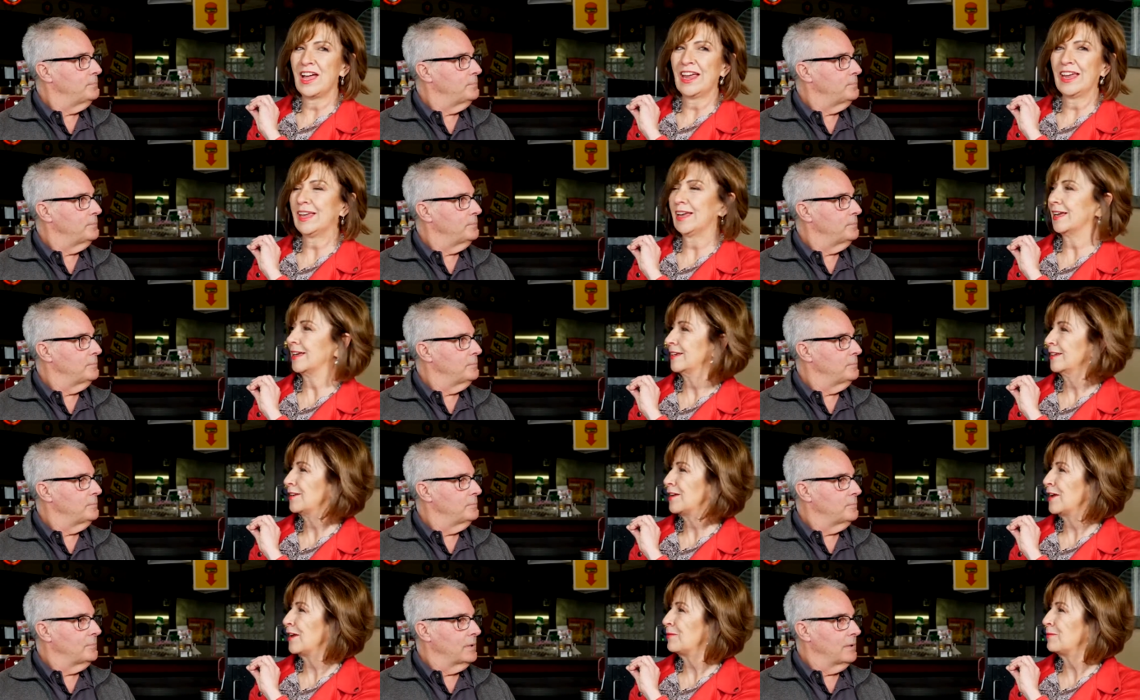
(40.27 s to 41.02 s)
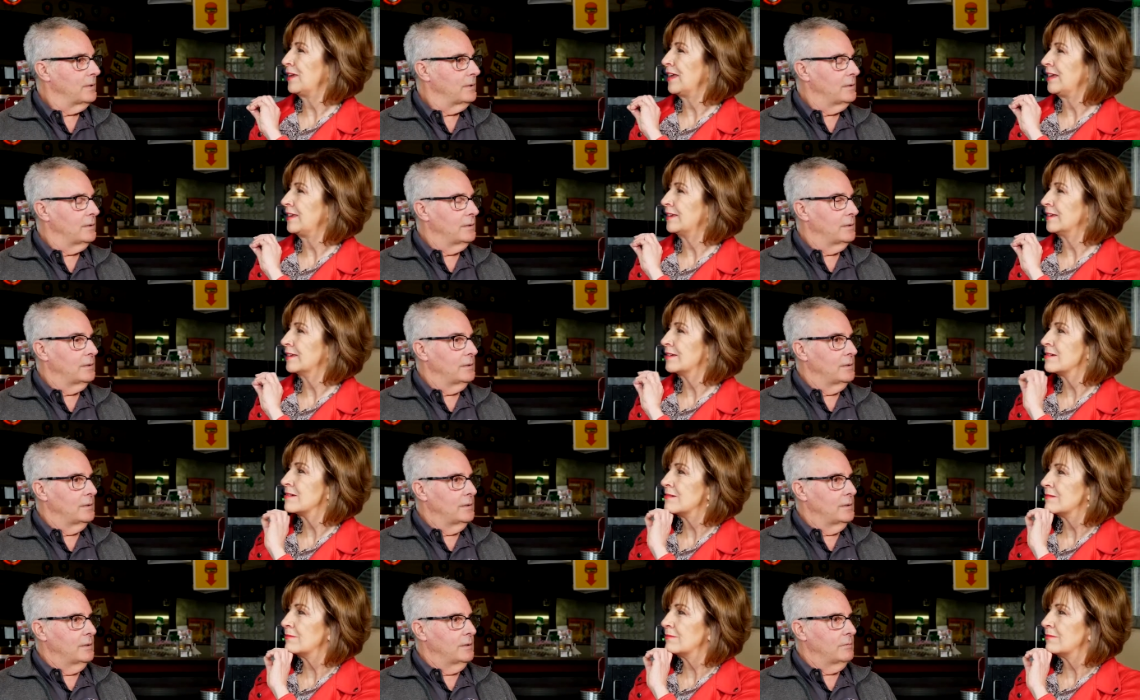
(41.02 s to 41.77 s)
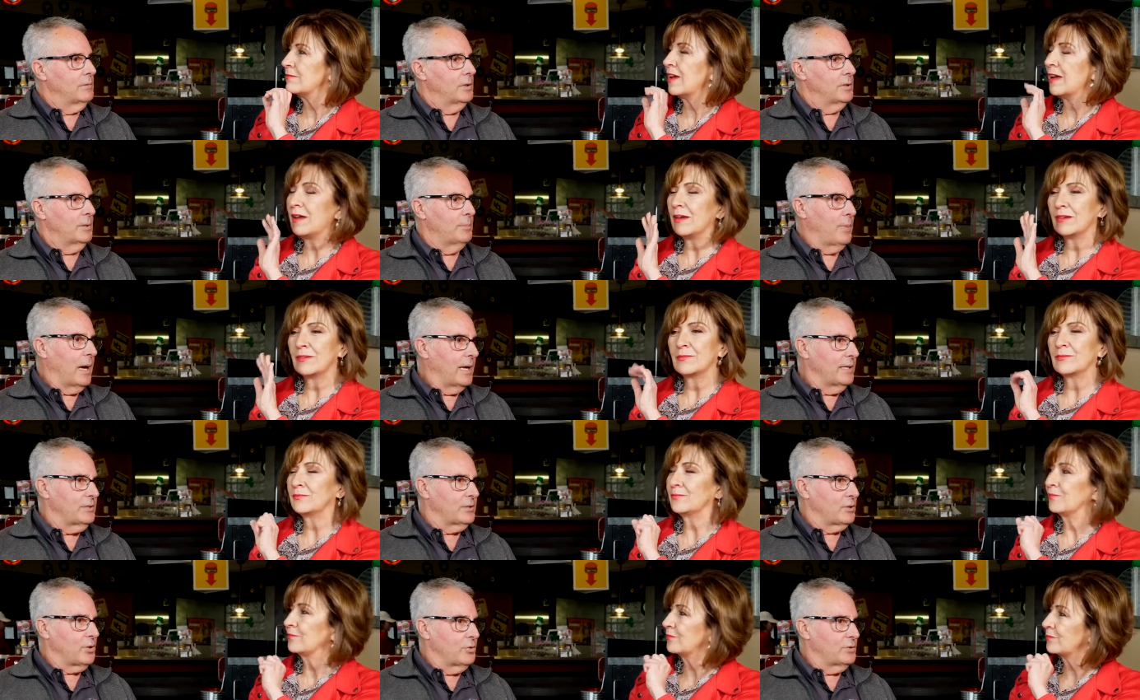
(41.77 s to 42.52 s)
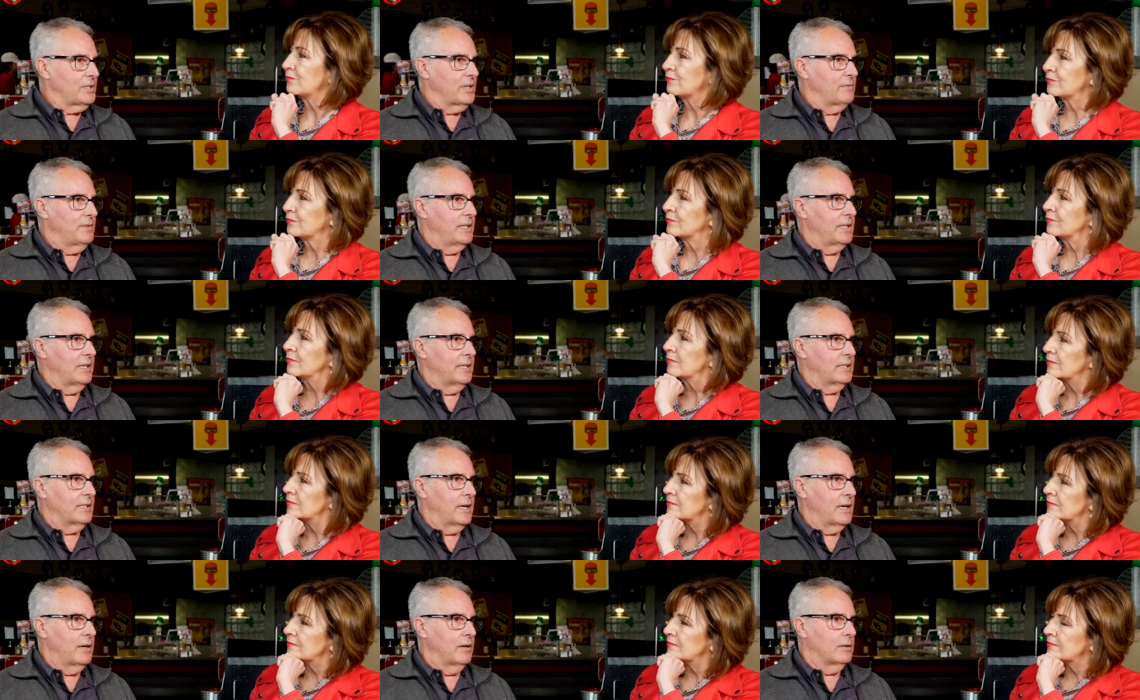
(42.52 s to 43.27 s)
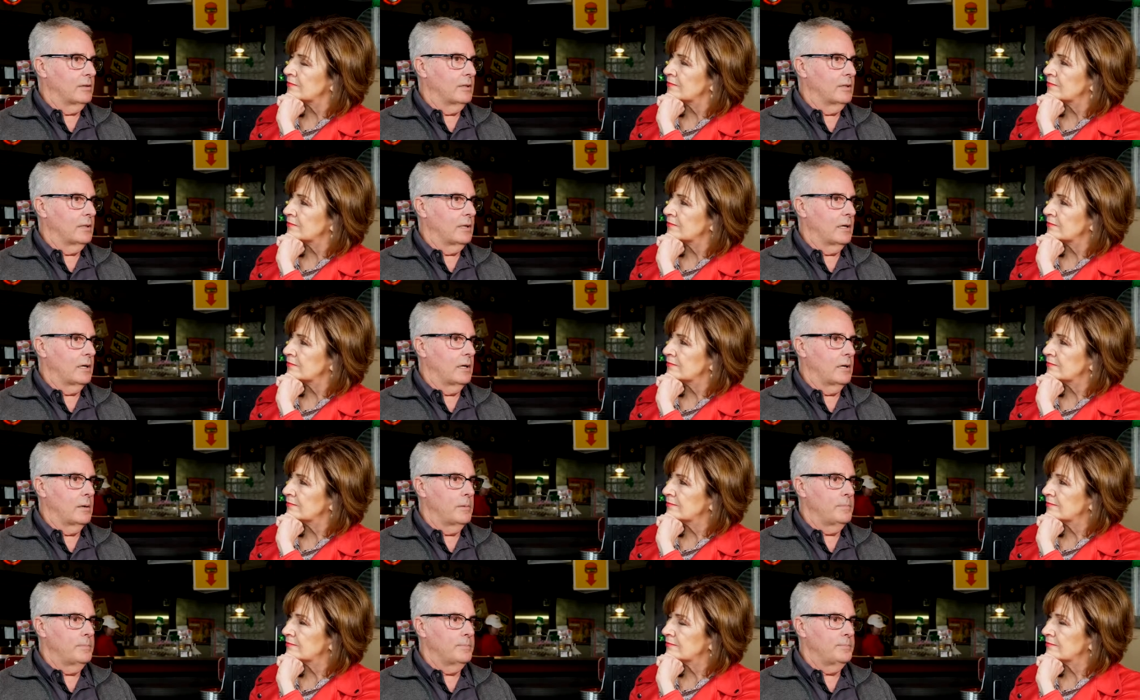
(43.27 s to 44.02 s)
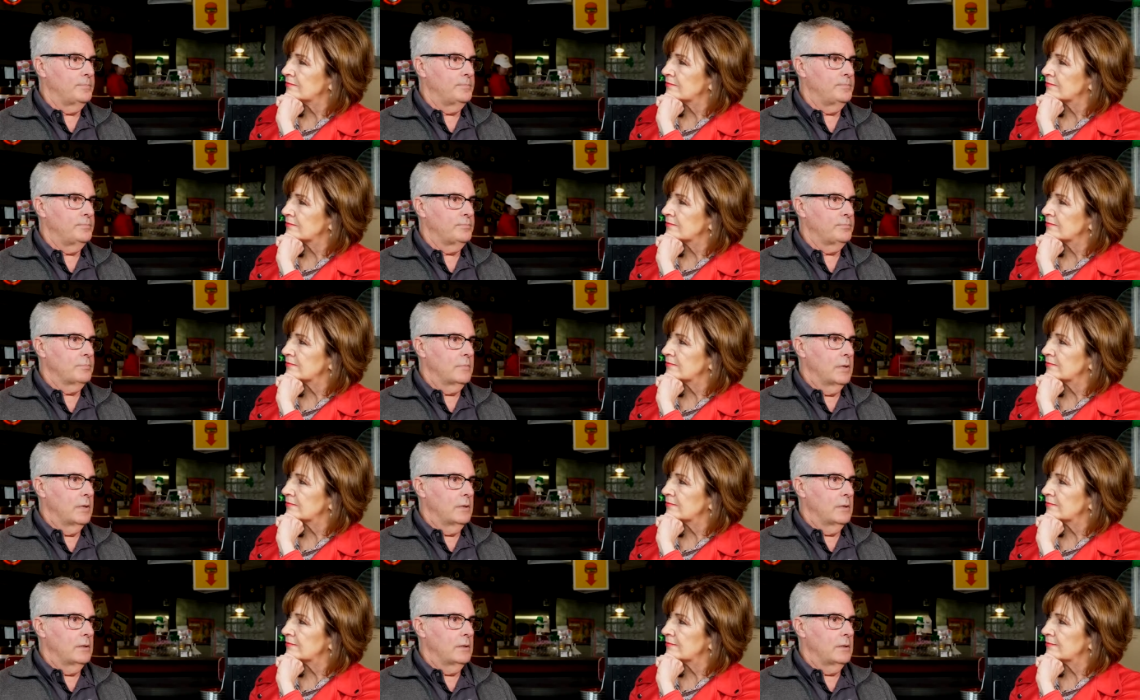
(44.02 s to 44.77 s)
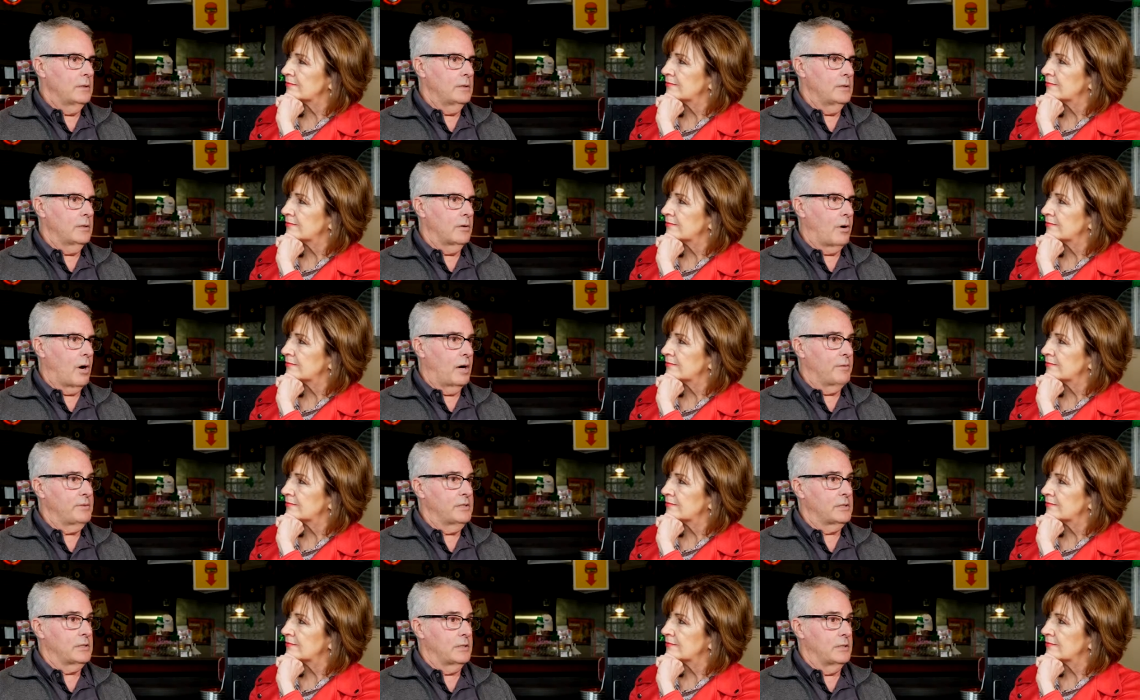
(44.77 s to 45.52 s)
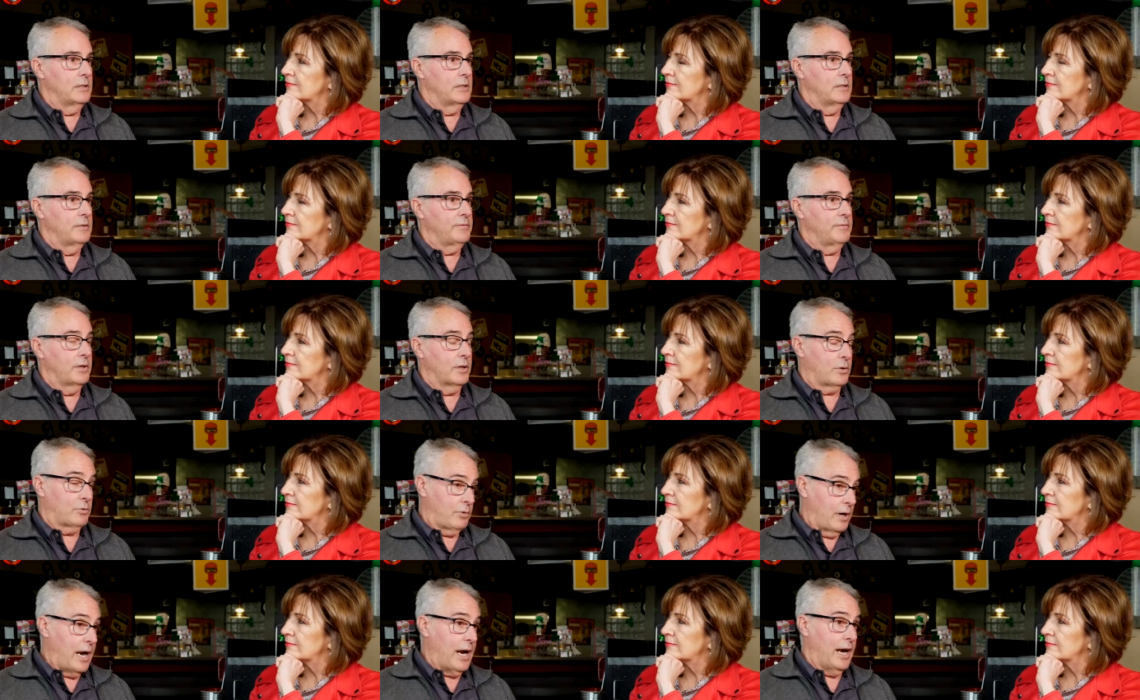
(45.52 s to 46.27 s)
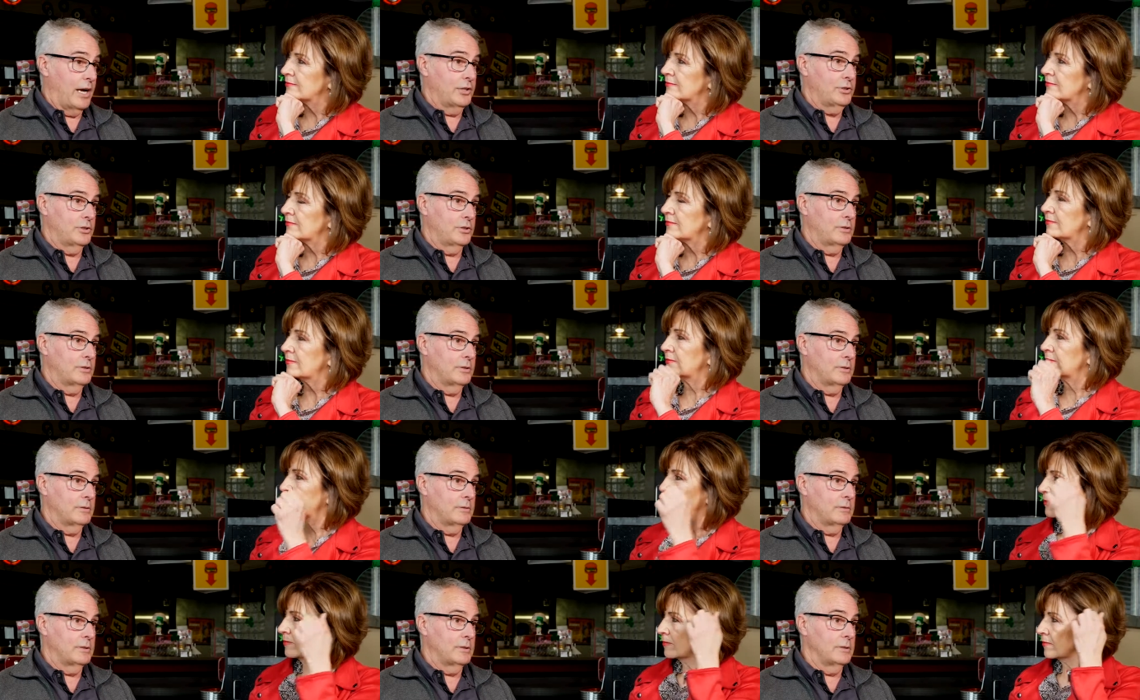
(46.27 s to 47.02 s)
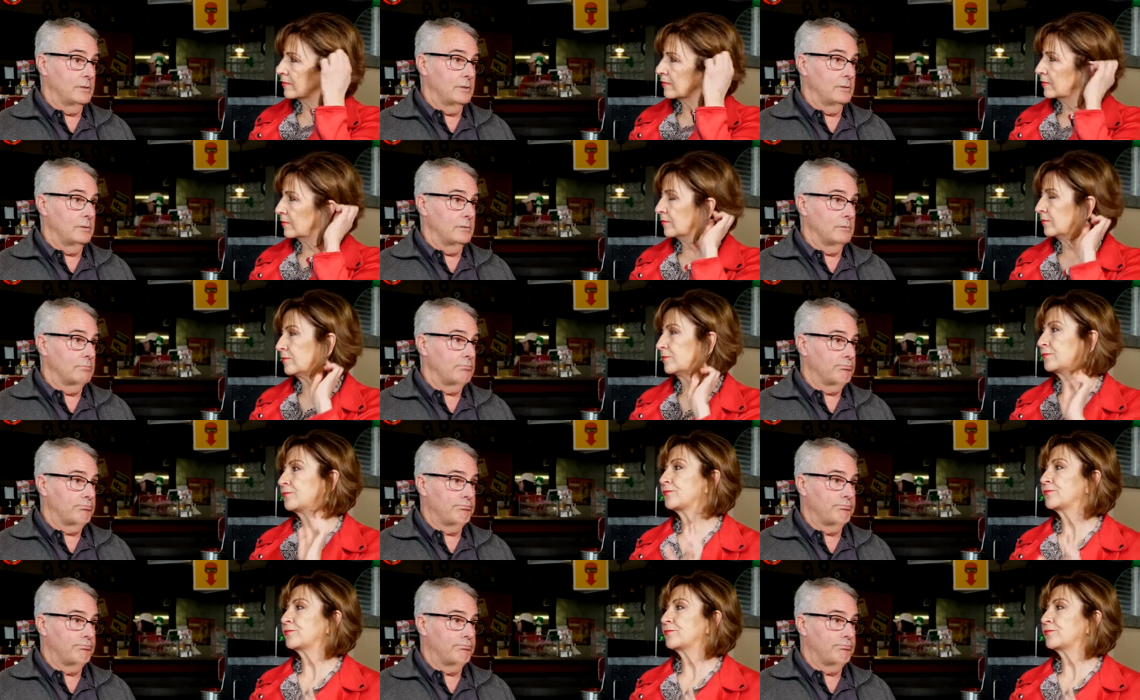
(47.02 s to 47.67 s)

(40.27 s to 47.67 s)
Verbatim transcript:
Speaker 1: like? I mean.
Speaker 2: Well, your mind slows everything down. Um, you know, obviously, if you crash, you.